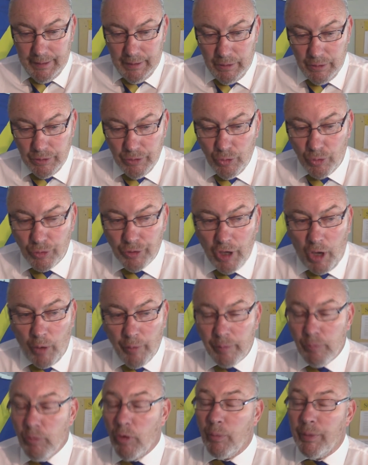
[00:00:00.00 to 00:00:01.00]
not
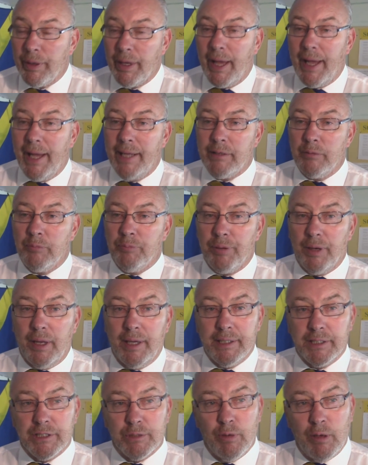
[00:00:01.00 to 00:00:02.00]
knowing what we had in
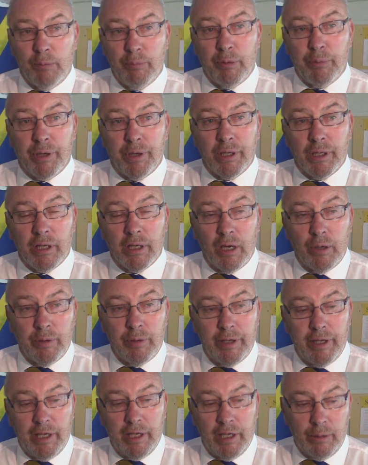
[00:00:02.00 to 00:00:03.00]
place, when we were going to go
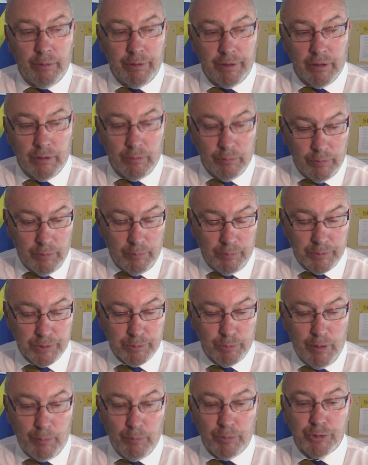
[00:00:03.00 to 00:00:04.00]
here,
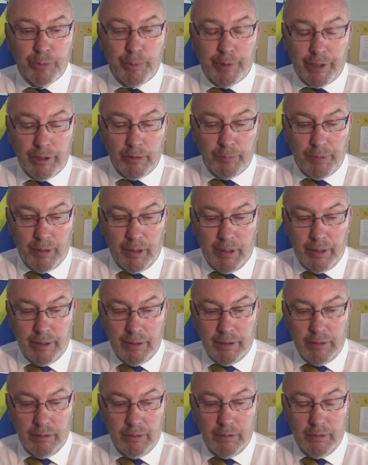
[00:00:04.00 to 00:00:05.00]
when was we going to
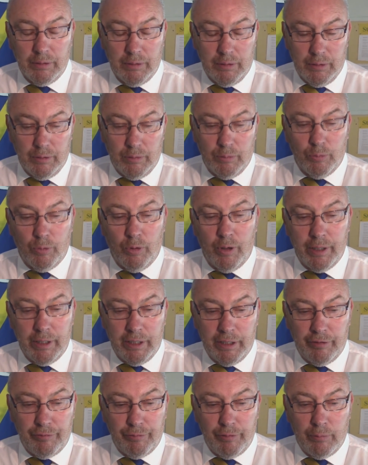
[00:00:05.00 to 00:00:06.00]
play
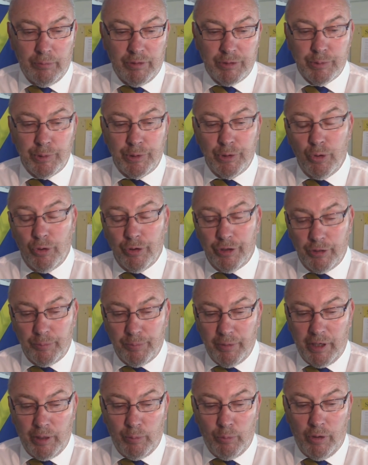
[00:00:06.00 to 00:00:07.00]
Whiteleaf, when was we not going to
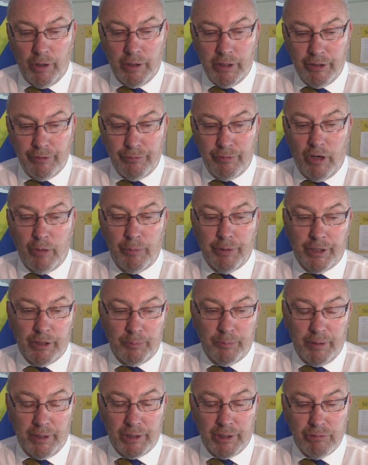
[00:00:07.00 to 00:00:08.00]
play Whiteleaf, are we going to
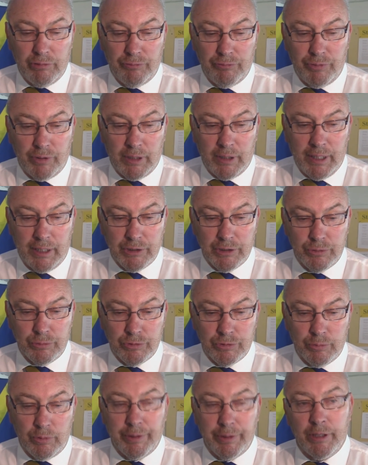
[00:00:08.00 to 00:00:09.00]
play Corinthian Casuals,
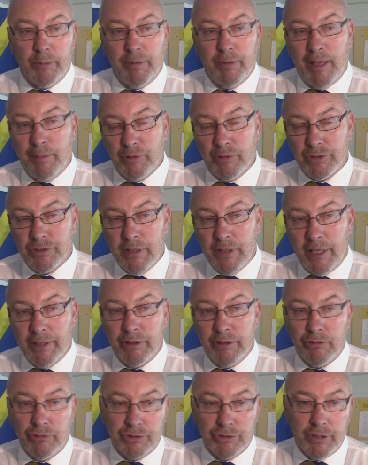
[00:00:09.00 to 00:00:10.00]
are we going to play them on a
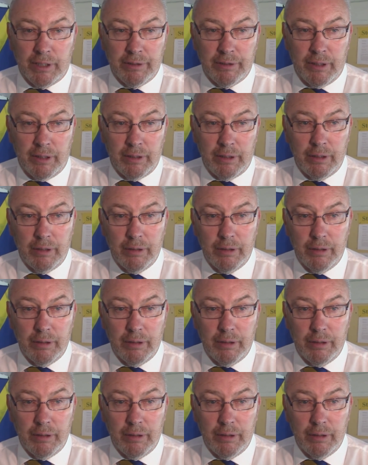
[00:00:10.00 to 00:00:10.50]
Saturday or a Sunday,